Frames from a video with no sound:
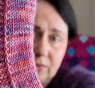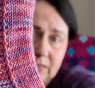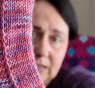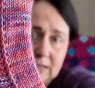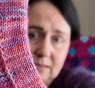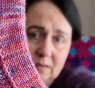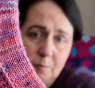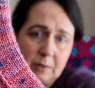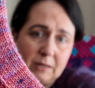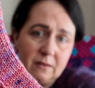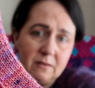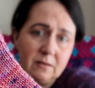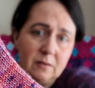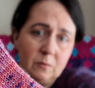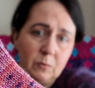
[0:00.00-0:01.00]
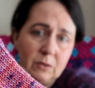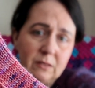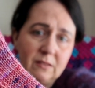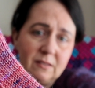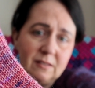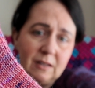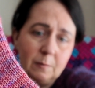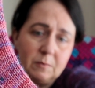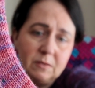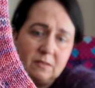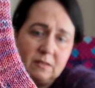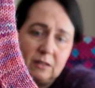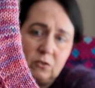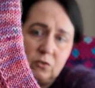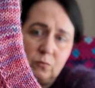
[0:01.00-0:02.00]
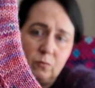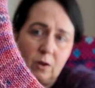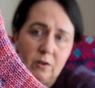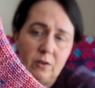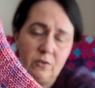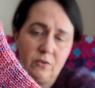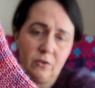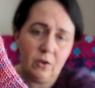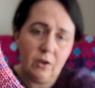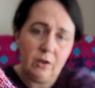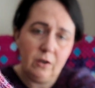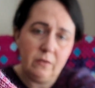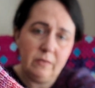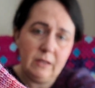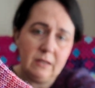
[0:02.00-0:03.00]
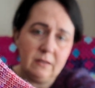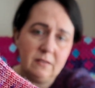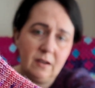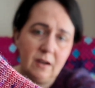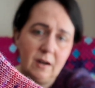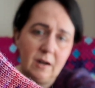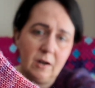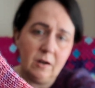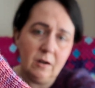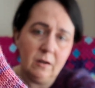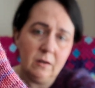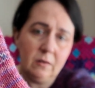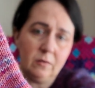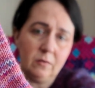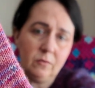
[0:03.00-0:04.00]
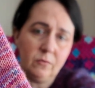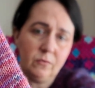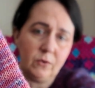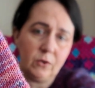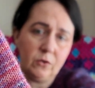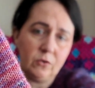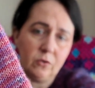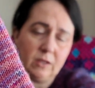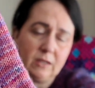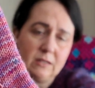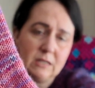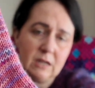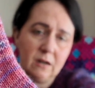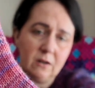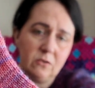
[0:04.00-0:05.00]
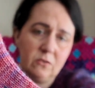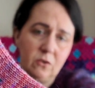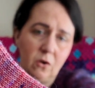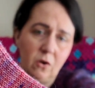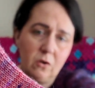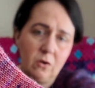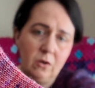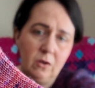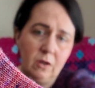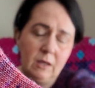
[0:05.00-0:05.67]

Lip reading: this bit with the slip stitch running down the entire foot or the entire sock.